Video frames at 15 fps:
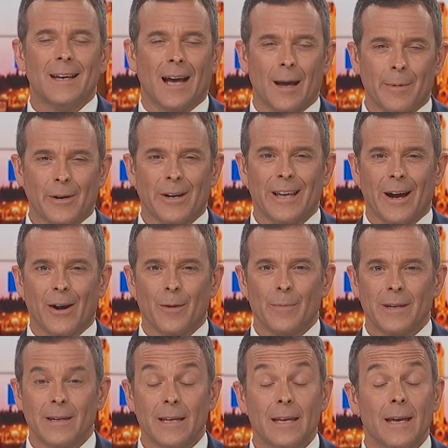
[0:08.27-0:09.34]
I'm Eric
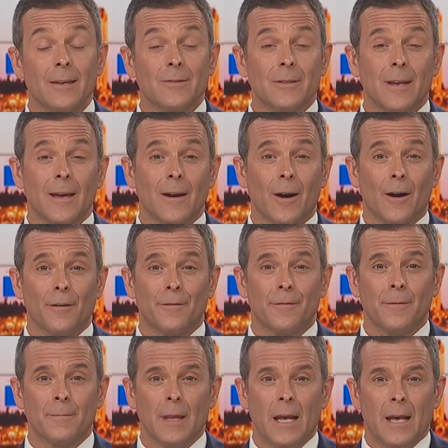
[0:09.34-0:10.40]
Harriman. Nikki has the day off.